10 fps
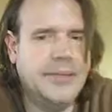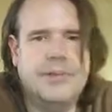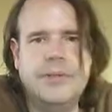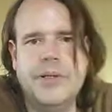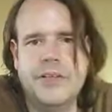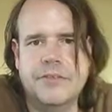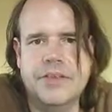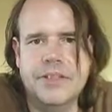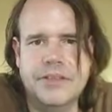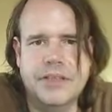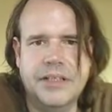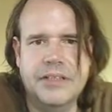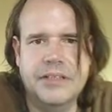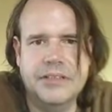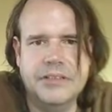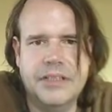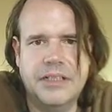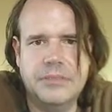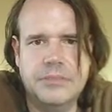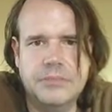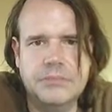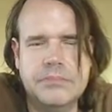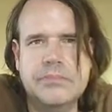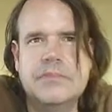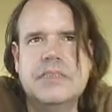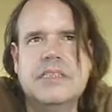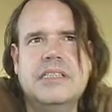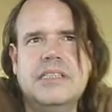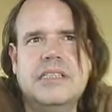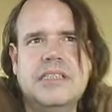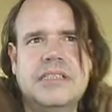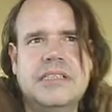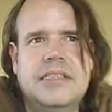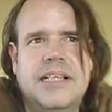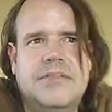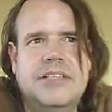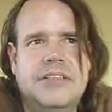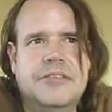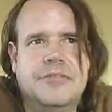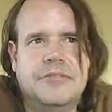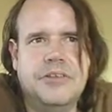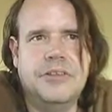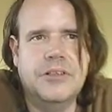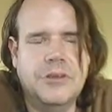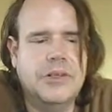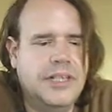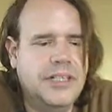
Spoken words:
Haven't in a little while. So, anyway, keep fighting.